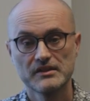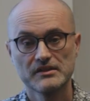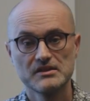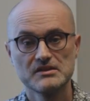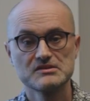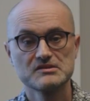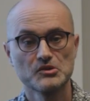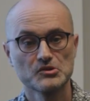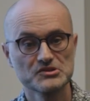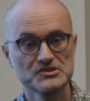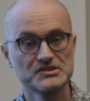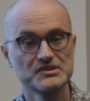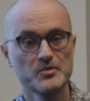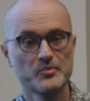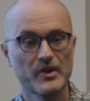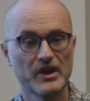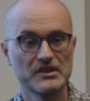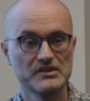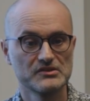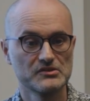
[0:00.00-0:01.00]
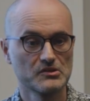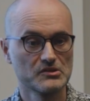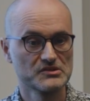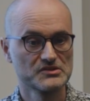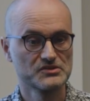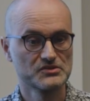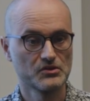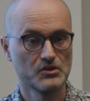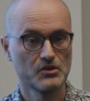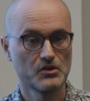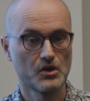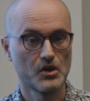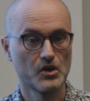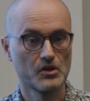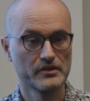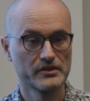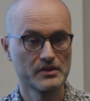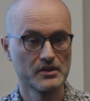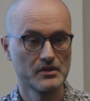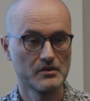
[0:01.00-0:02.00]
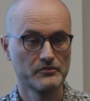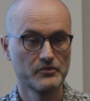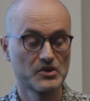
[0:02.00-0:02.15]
and this also depends also on, uh,